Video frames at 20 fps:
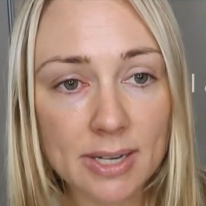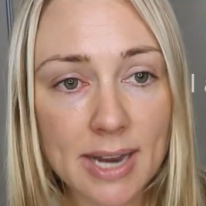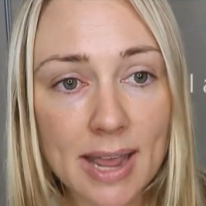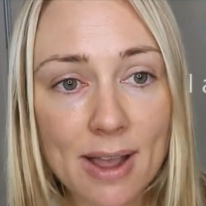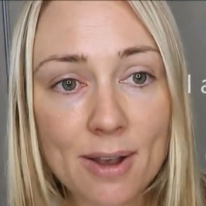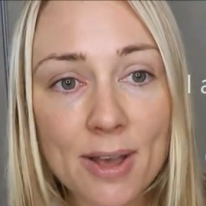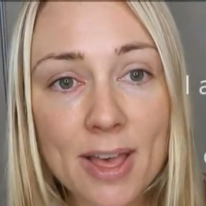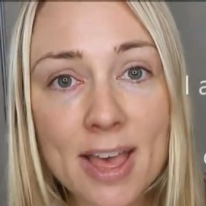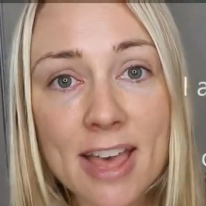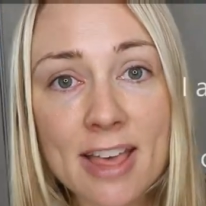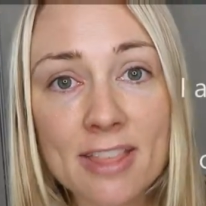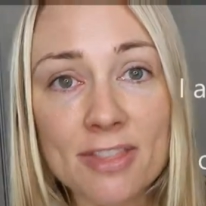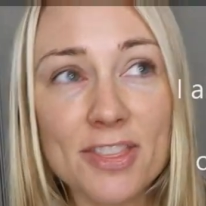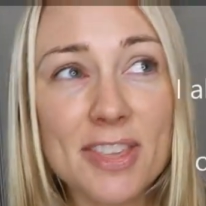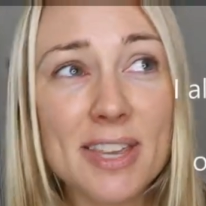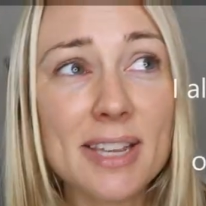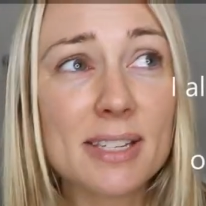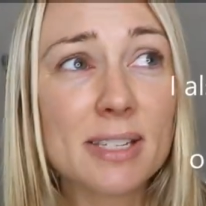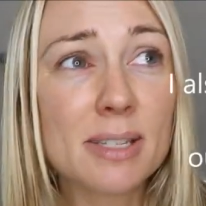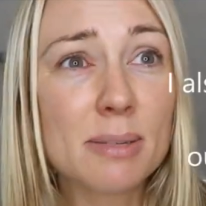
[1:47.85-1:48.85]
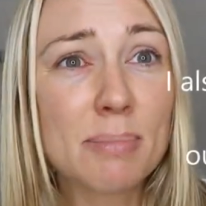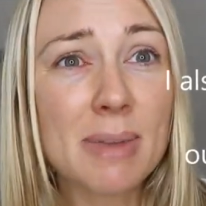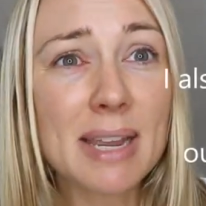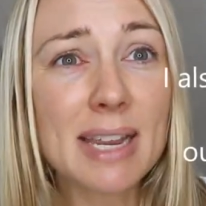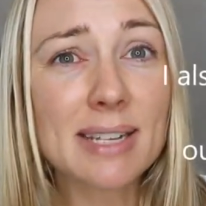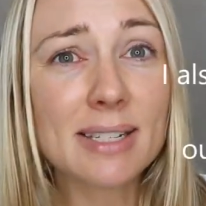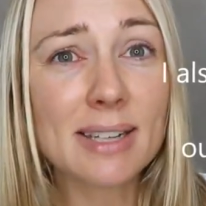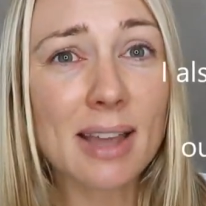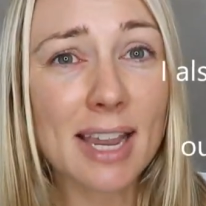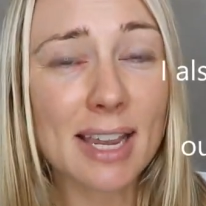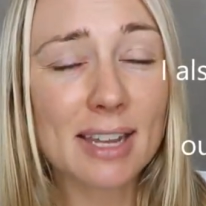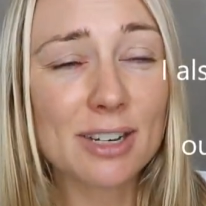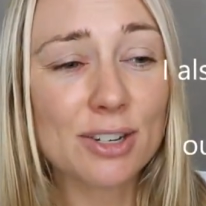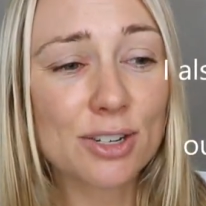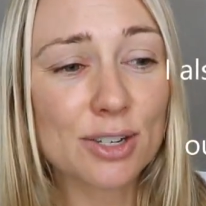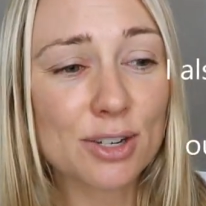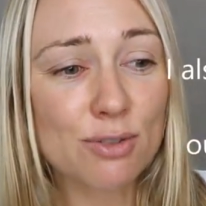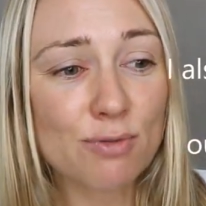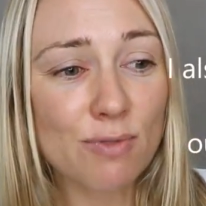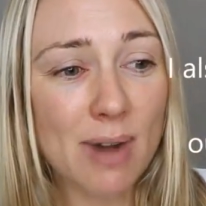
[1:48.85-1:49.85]
Now, this means I can
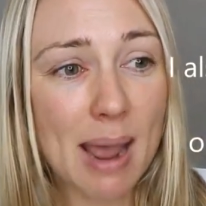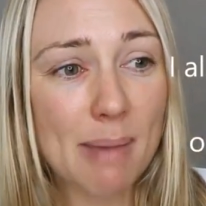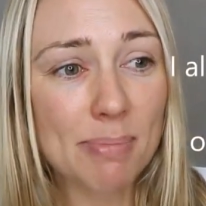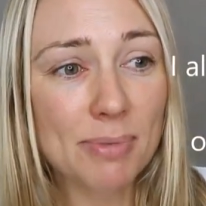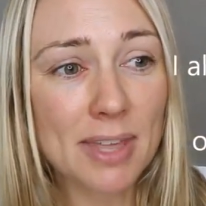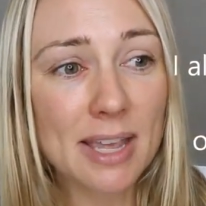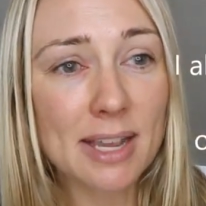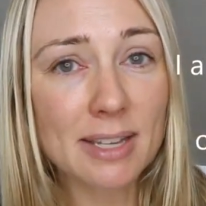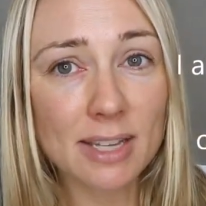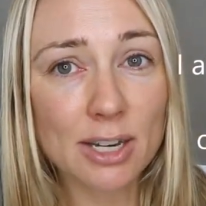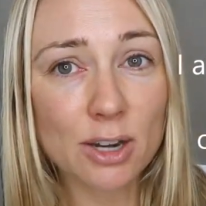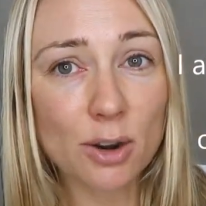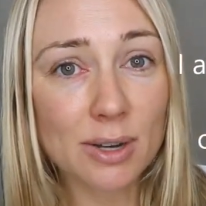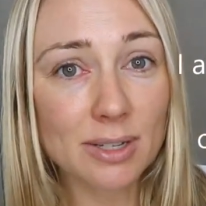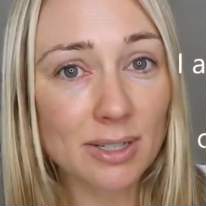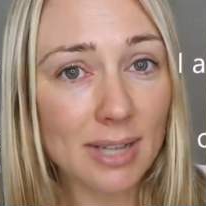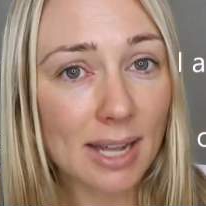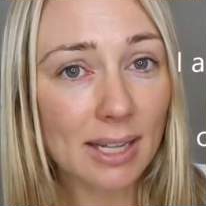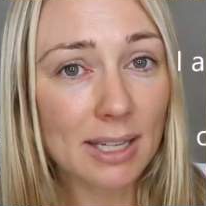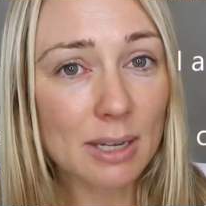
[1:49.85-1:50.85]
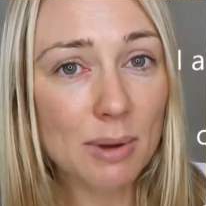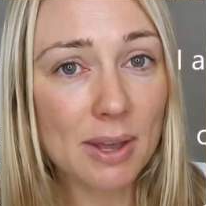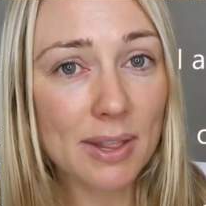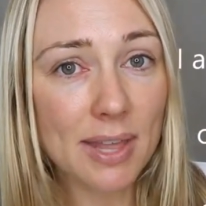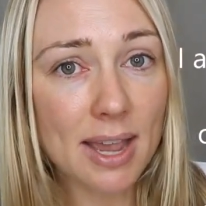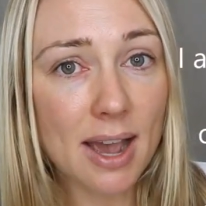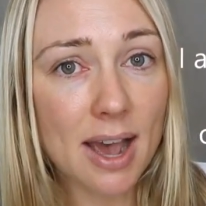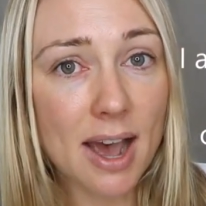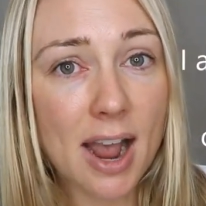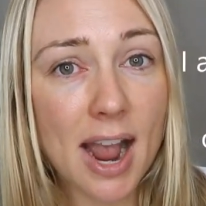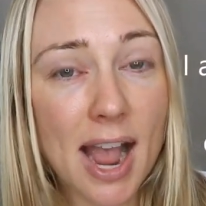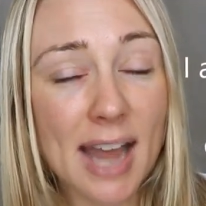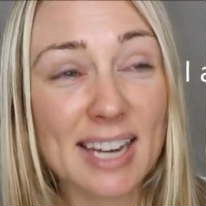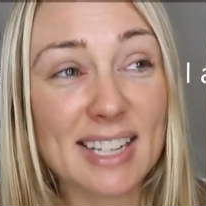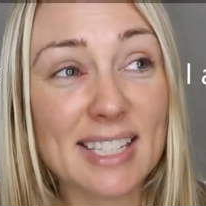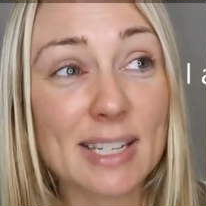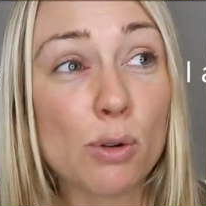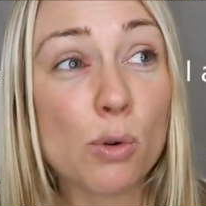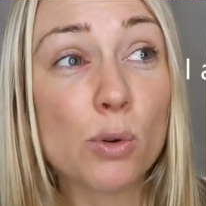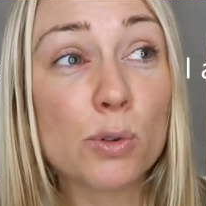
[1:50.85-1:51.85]
just grab things, I know exactly where they are, and
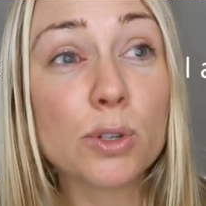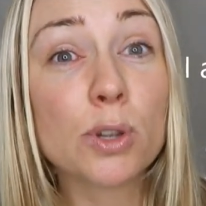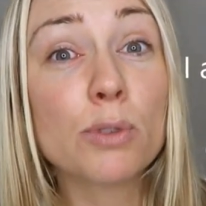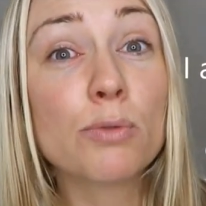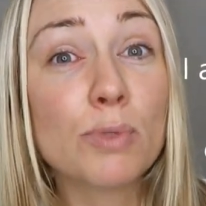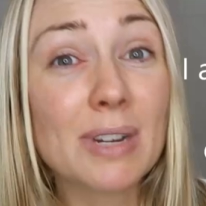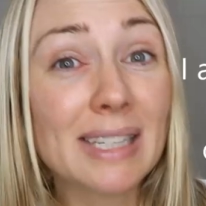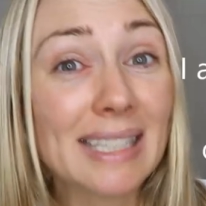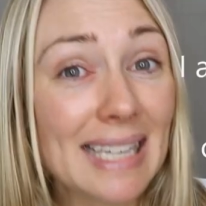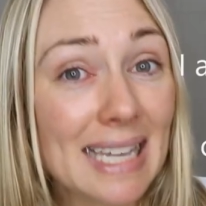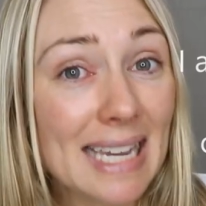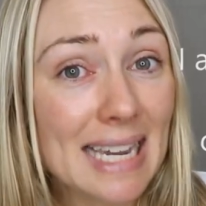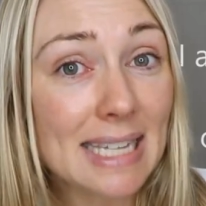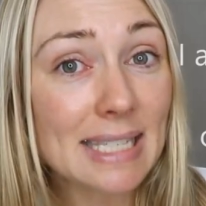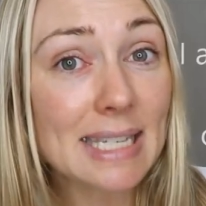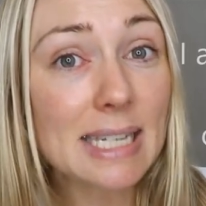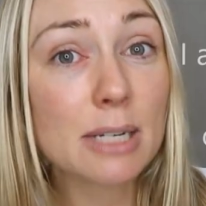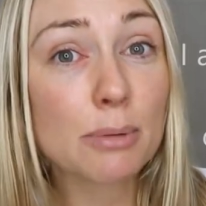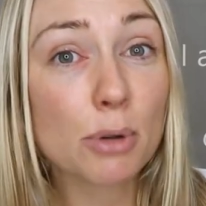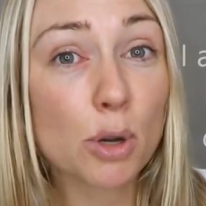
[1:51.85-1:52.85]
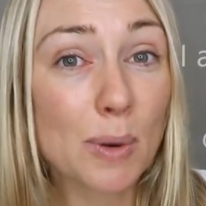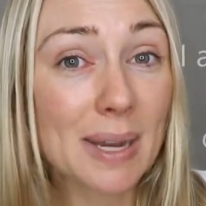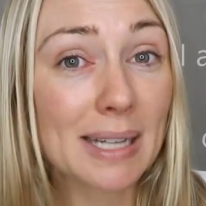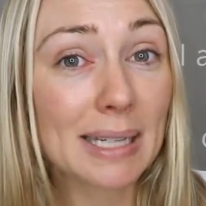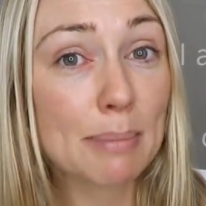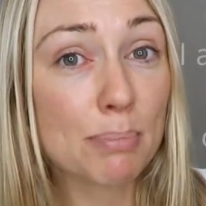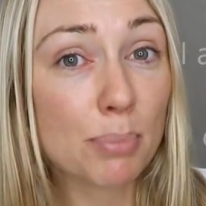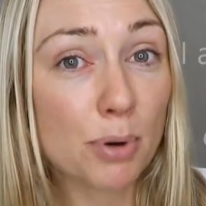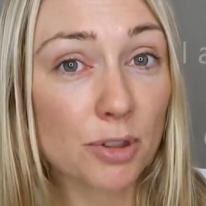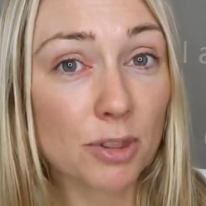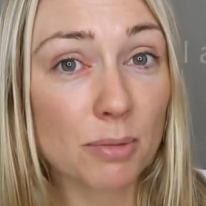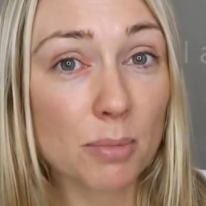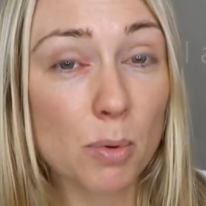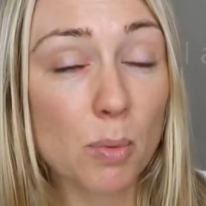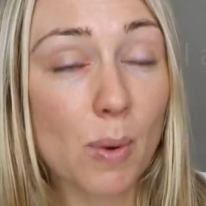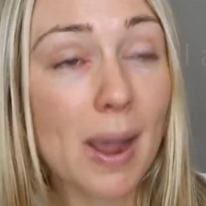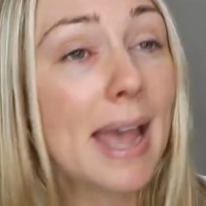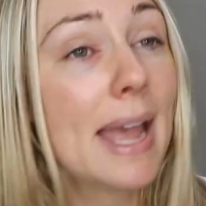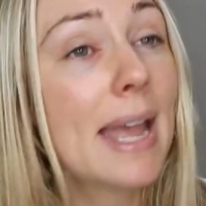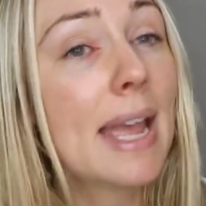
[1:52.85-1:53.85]
it's also really easy to quickly put them
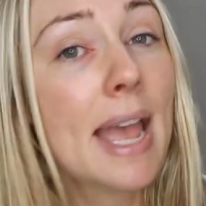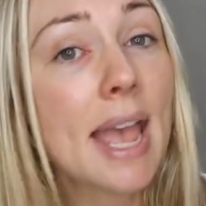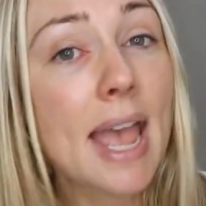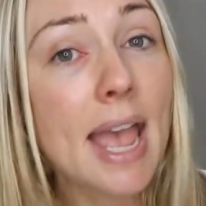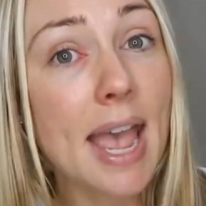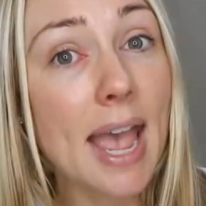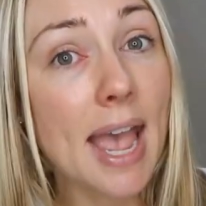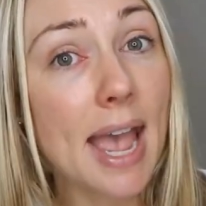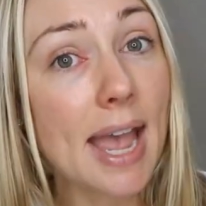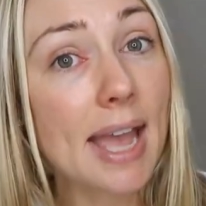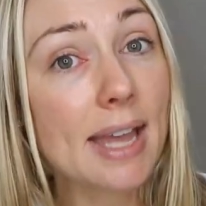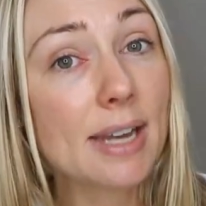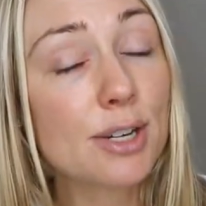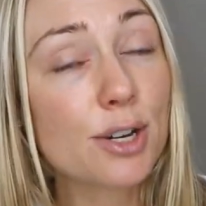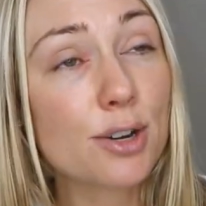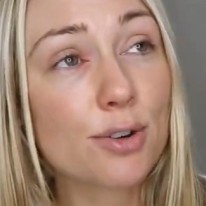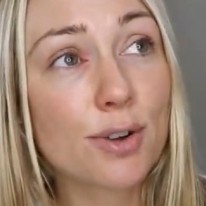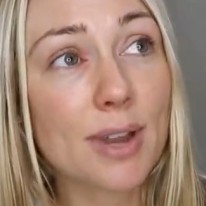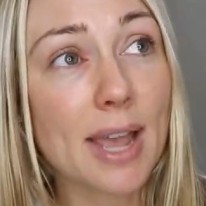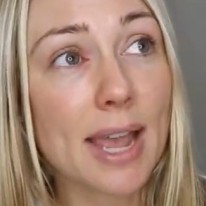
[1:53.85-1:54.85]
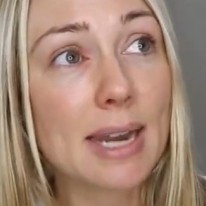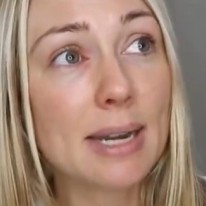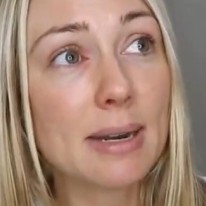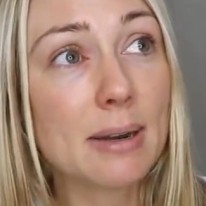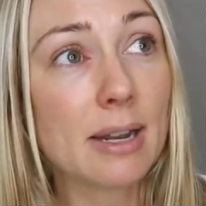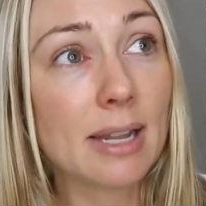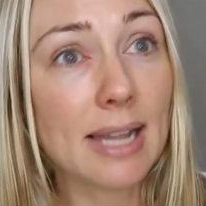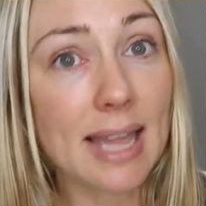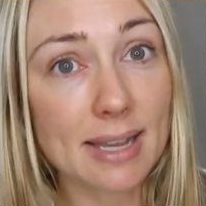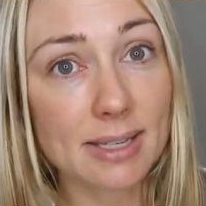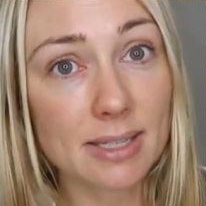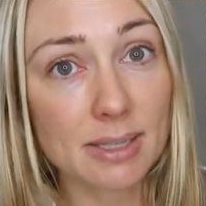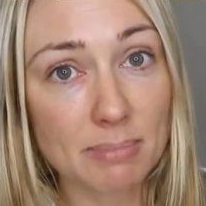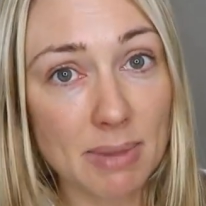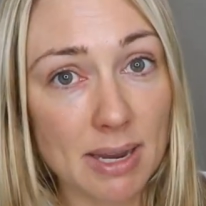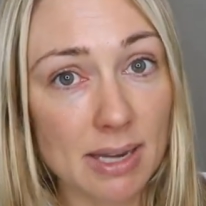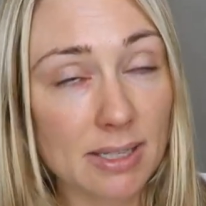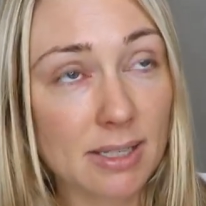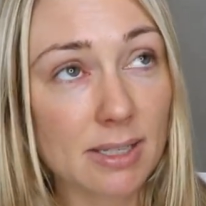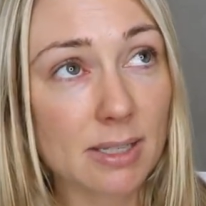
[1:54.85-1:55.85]
away and create less
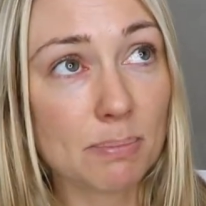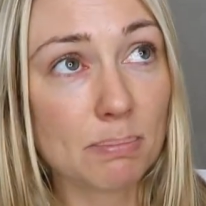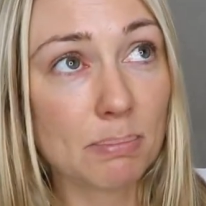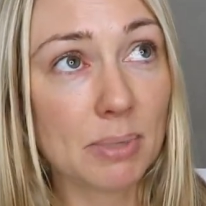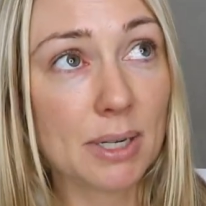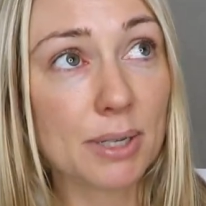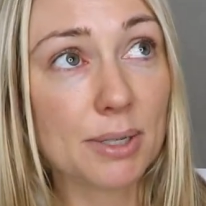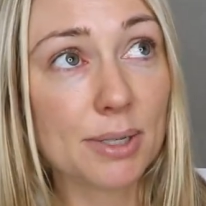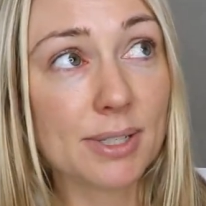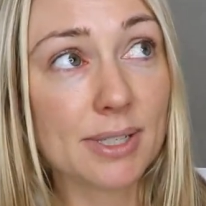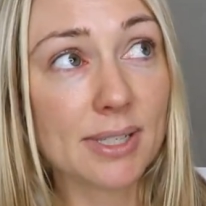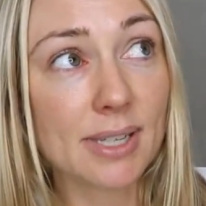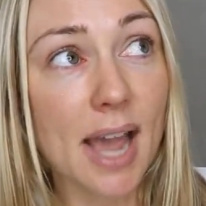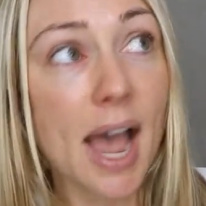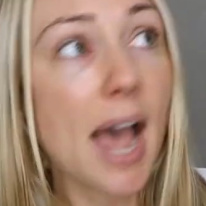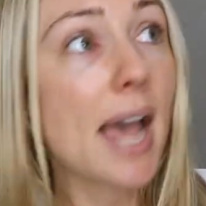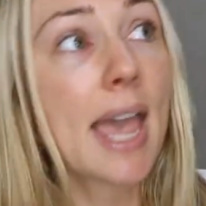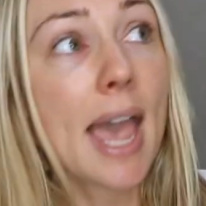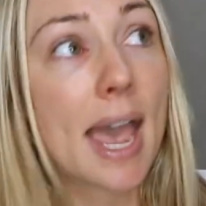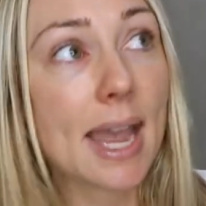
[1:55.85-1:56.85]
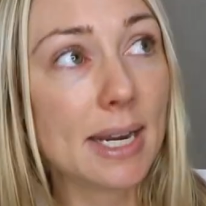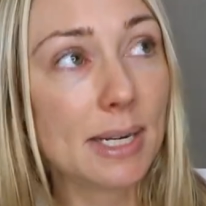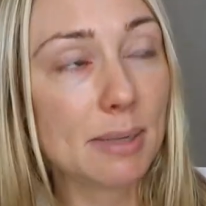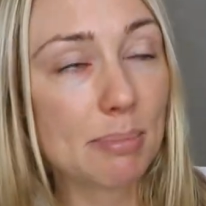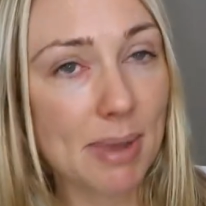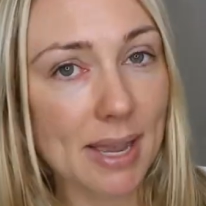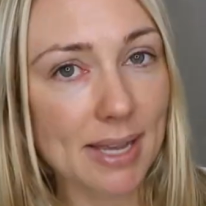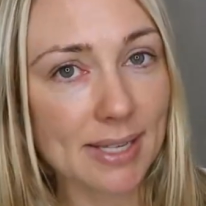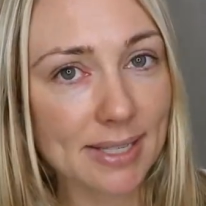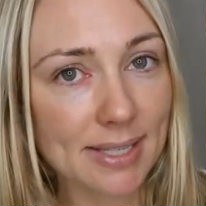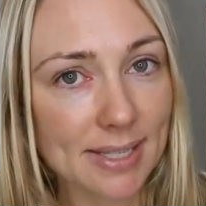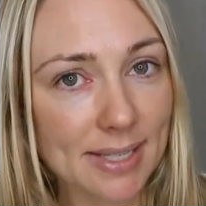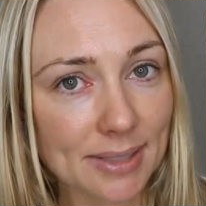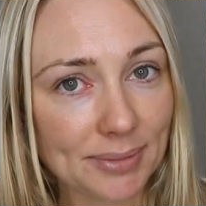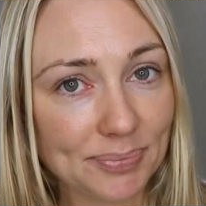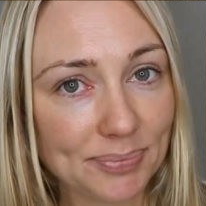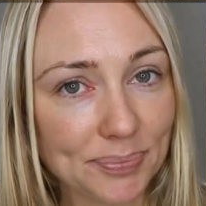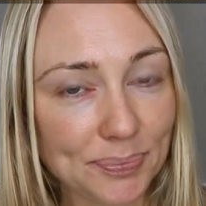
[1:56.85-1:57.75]
mess, because I hate mess.